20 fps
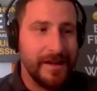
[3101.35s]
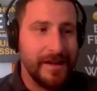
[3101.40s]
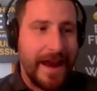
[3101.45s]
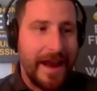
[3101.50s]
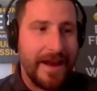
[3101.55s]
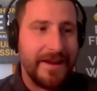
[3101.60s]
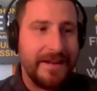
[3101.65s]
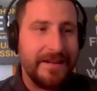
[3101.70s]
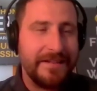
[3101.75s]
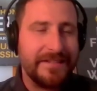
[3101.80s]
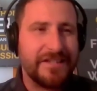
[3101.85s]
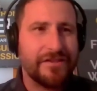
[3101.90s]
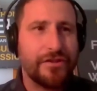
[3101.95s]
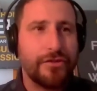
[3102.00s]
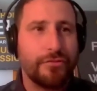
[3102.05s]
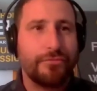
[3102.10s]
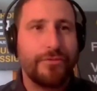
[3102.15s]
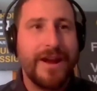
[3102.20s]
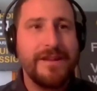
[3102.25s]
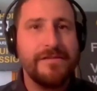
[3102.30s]
and he's
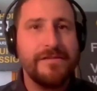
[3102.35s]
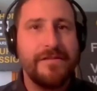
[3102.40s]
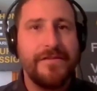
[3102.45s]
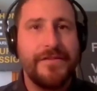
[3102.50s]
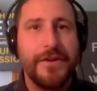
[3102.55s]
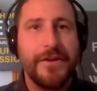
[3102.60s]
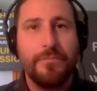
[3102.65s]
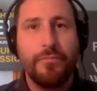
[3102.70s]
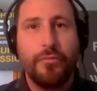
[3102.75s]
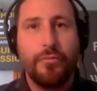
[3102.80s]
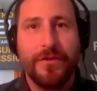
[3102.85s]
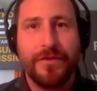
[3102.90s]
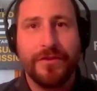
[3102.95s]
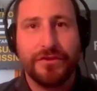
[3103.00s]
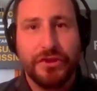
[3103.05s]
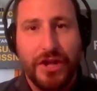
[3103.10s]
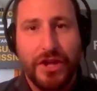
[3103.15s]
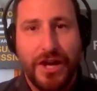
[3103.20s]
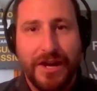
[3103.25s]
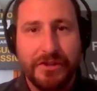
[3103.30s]
threatened them with
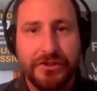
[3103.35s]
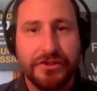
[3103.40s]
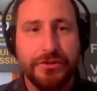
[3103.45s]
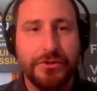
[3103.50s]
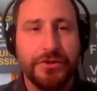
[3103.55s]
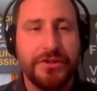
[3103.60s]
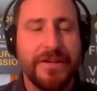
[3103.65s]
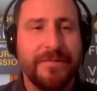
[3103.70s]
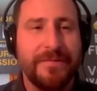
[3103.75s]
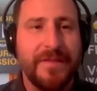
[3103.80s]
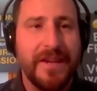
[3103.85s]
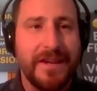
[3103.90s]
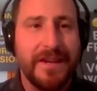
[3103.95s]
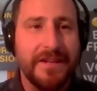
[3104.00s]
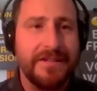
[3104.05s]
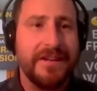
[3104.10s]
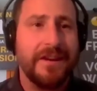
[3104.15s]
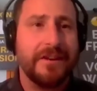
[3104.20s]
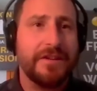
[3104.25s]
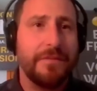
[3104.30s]
lawsuits if they
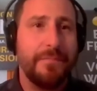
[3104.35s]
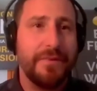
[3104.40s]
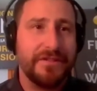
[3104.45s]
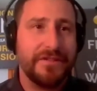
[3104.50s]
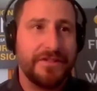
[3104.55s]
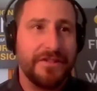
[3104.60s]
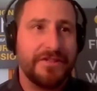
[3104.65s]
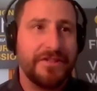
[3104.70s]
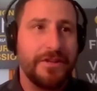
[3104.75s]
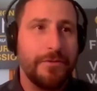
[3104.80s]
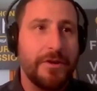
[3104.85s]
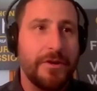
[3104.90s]
conduct business.